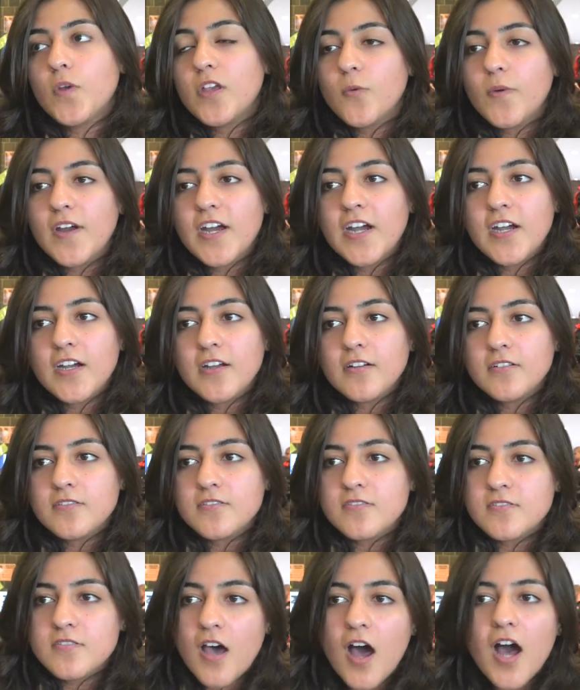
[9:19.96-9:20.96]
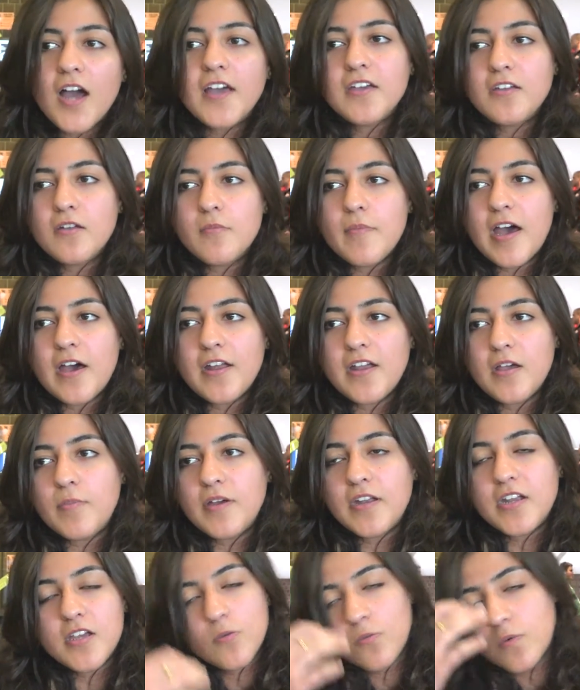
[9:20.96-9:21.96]
were talking about it,
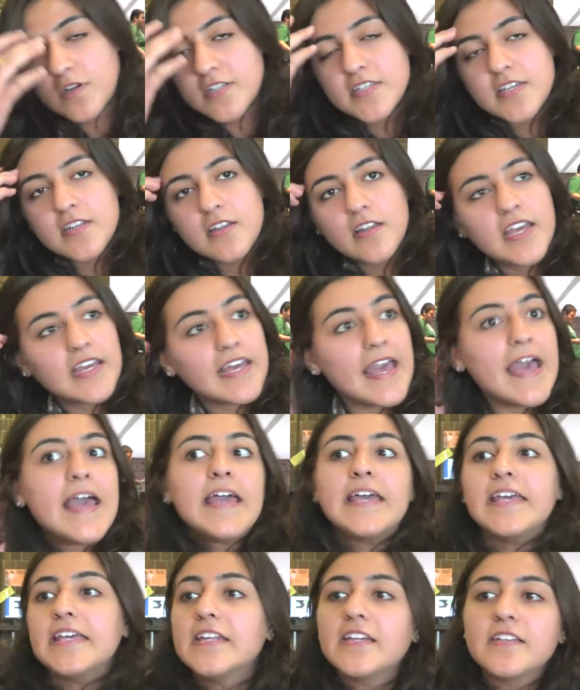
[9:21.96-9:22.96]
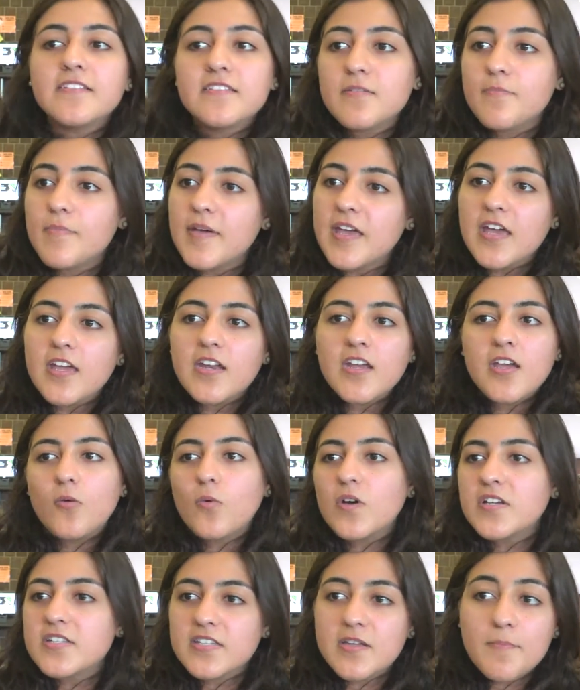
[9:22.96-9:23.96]
but it wasn't like a heated debate. It
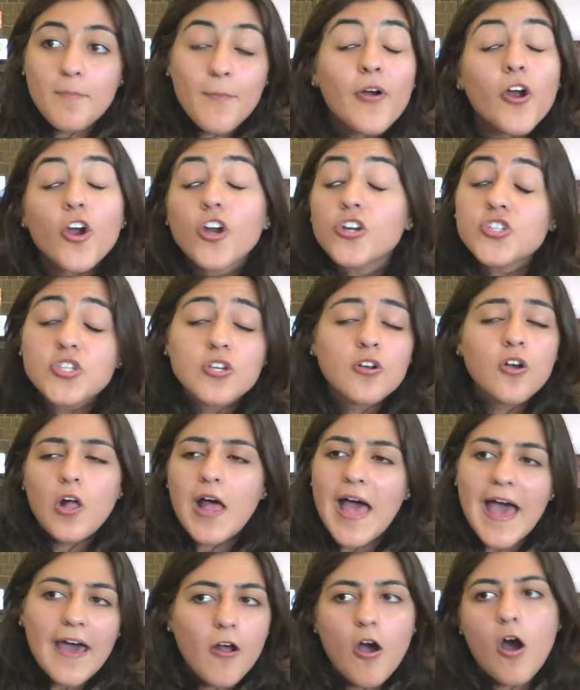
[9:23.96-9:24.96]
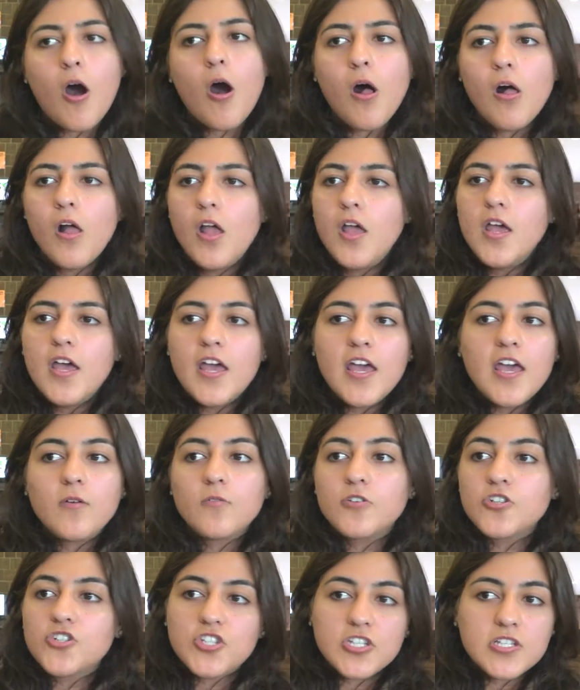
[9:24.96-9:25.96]
wasn't personal at all. It
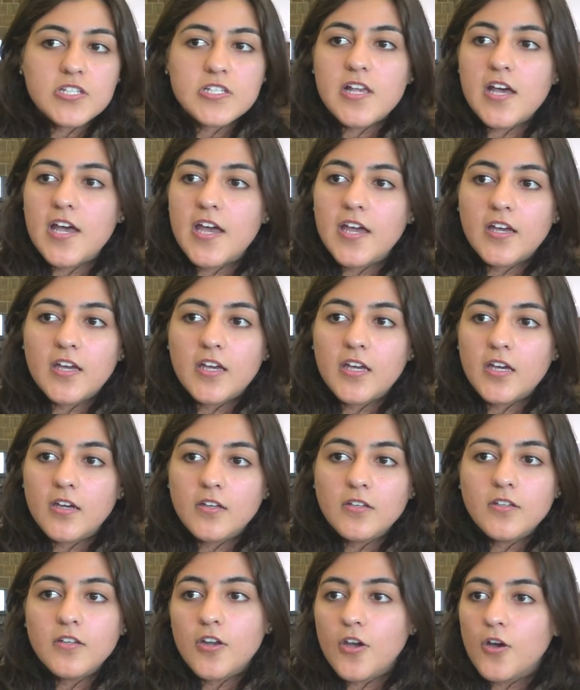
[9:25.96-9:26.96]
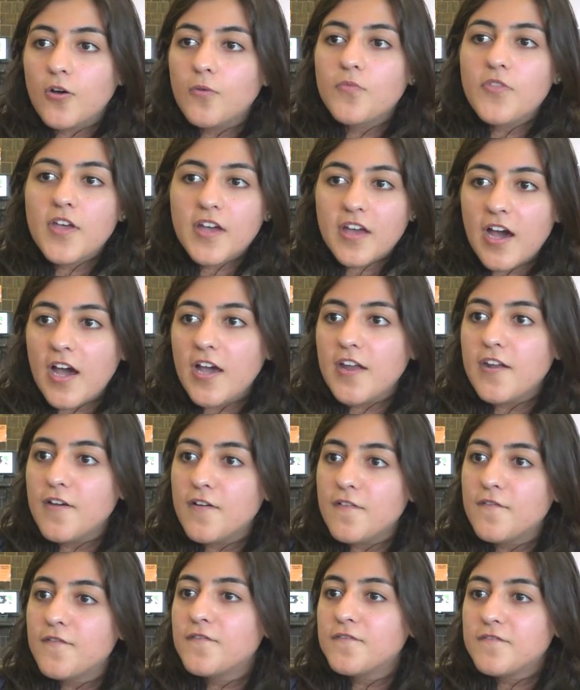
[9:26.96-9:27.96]
was just like, you know, the kind
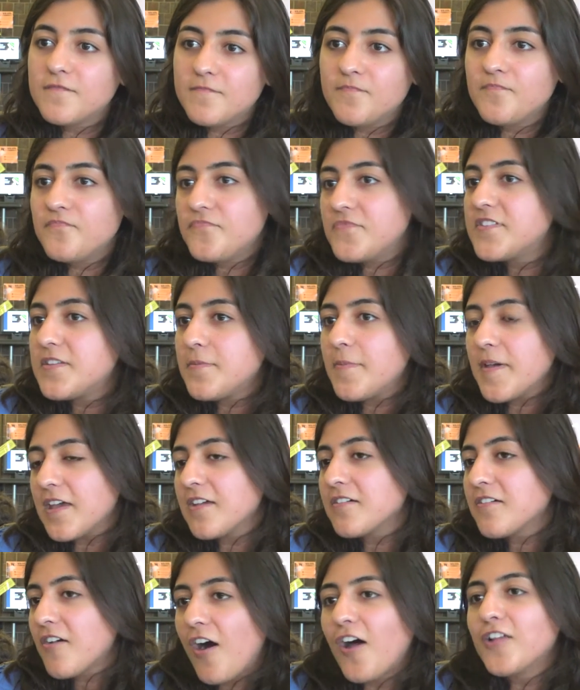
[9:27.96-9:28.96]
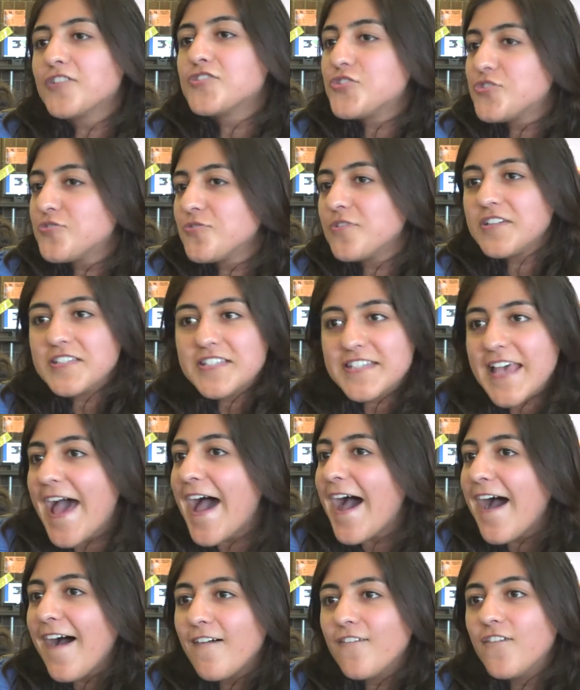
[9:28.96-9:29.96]
of debate college students
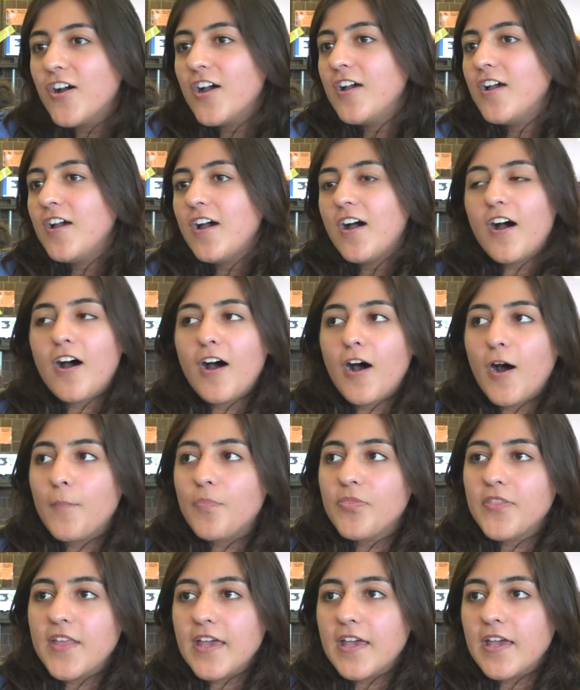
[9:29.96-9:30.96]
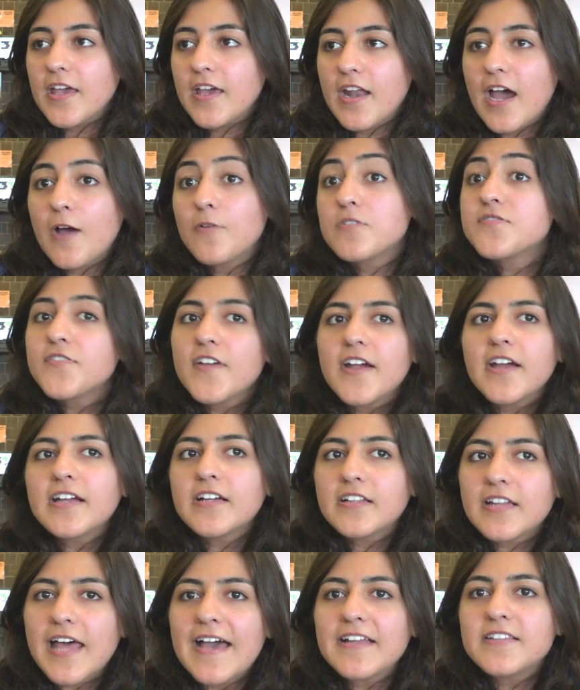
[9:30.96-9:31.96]
have. And I was very
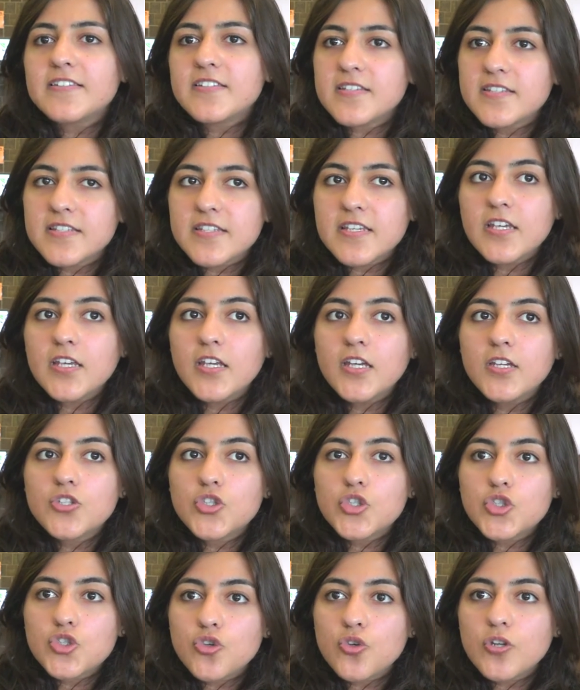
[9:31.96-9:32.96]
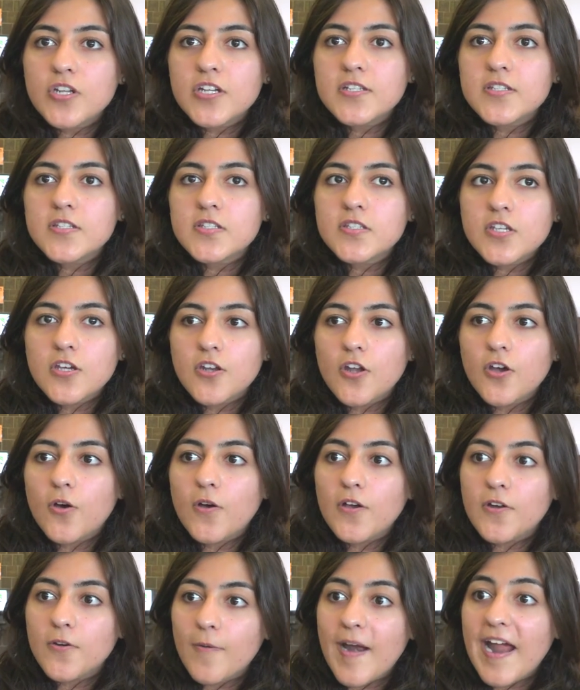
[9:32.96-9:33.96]
glad to see students, you know,
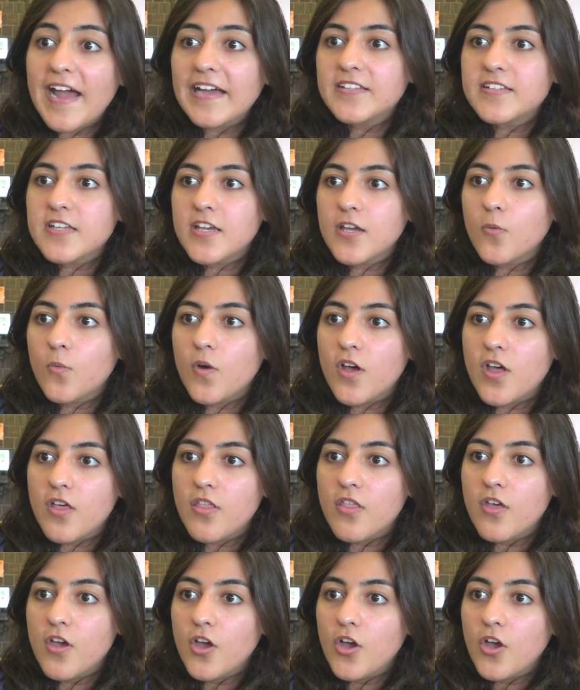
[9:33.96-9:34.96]
interacting with